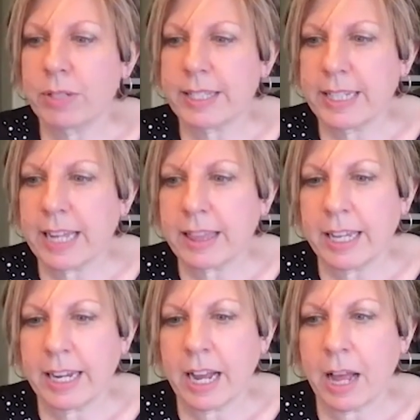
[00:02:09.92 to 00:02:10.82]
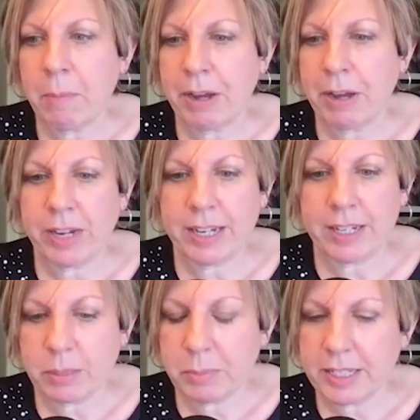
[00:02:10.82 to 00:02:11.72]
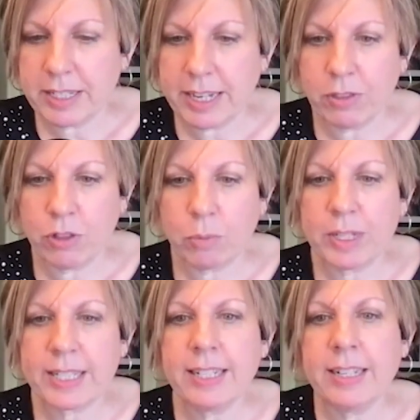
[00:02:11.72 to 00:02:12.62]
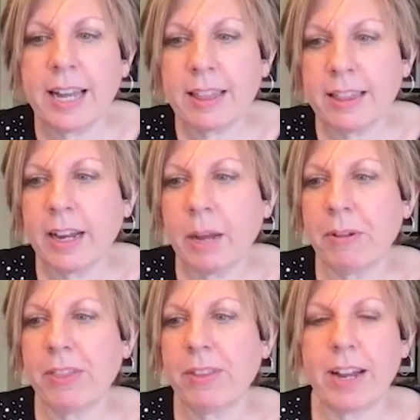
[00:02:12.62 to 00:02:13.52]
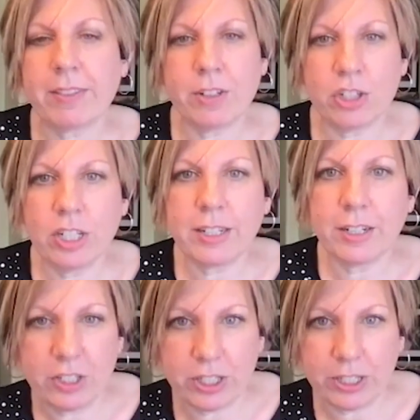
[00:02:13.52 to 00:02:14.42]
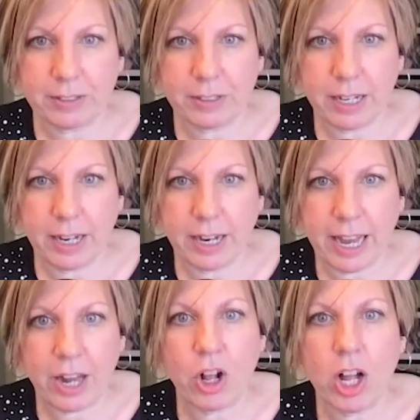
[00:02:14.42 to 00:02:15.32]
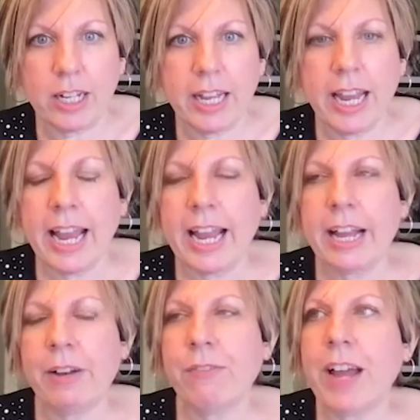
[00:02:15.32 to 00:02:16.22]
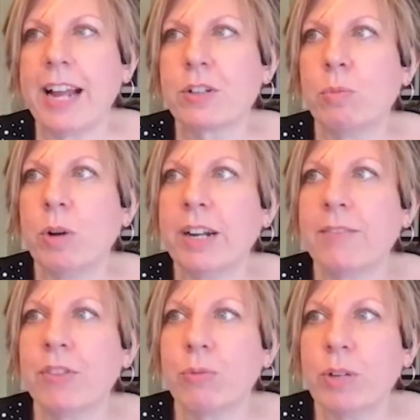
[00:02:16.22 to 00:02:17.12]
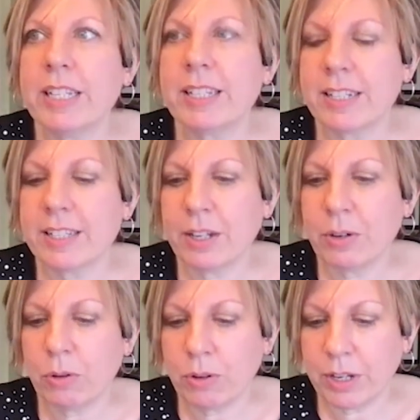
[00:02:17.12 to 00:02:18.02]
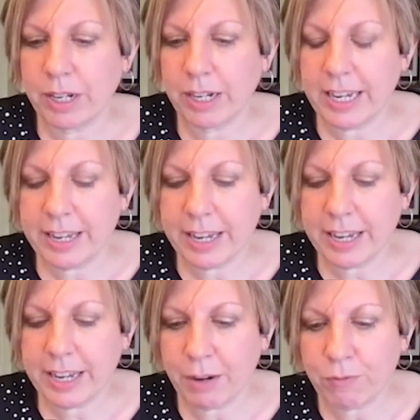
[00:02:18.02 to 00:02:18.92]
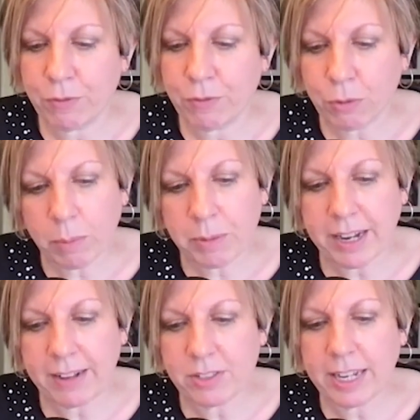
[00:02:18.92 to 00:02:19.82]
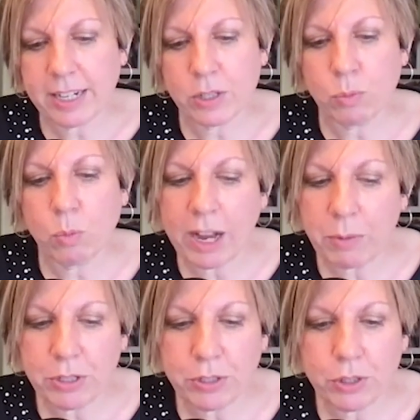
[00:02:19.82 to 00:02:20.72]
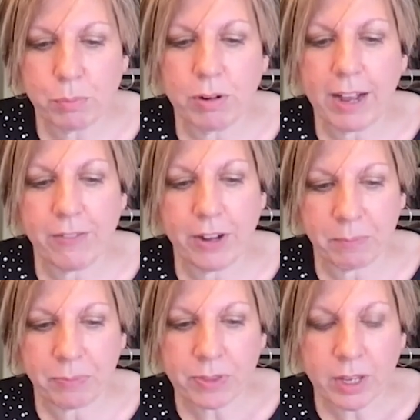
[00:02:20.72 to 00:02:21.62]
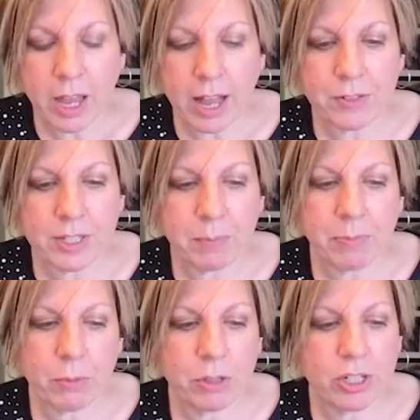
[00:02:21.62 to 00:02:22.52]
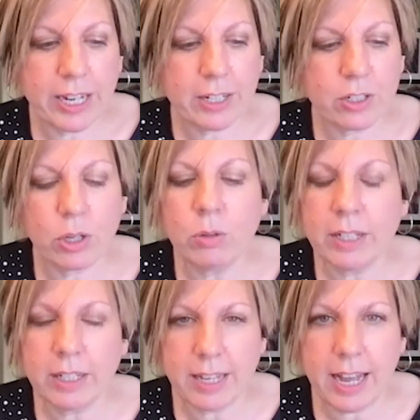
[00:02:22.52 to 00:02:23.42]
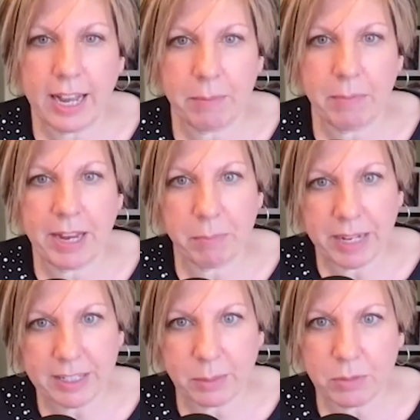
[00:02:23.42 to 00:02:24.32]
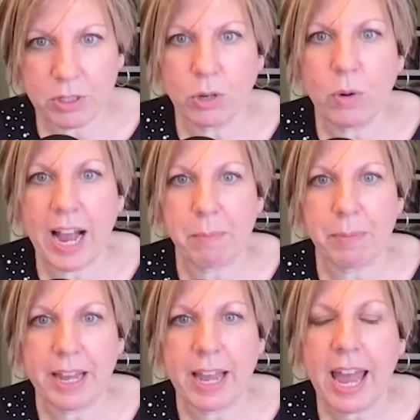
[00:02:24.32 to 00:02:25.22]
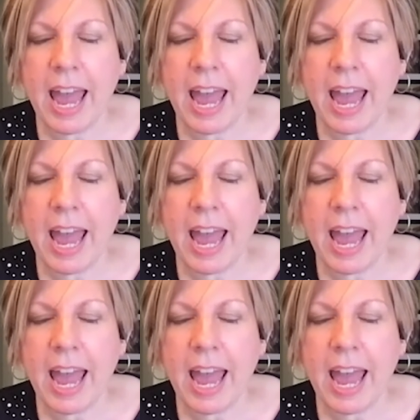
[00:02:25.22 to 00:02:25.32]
There was nothing about intimacy. There was nothing about the fact that she could experience pleasure at all. In fact, one of the reasons that that he gave for women sex is why would you deprive him of something which takes so little time and makes him so happy?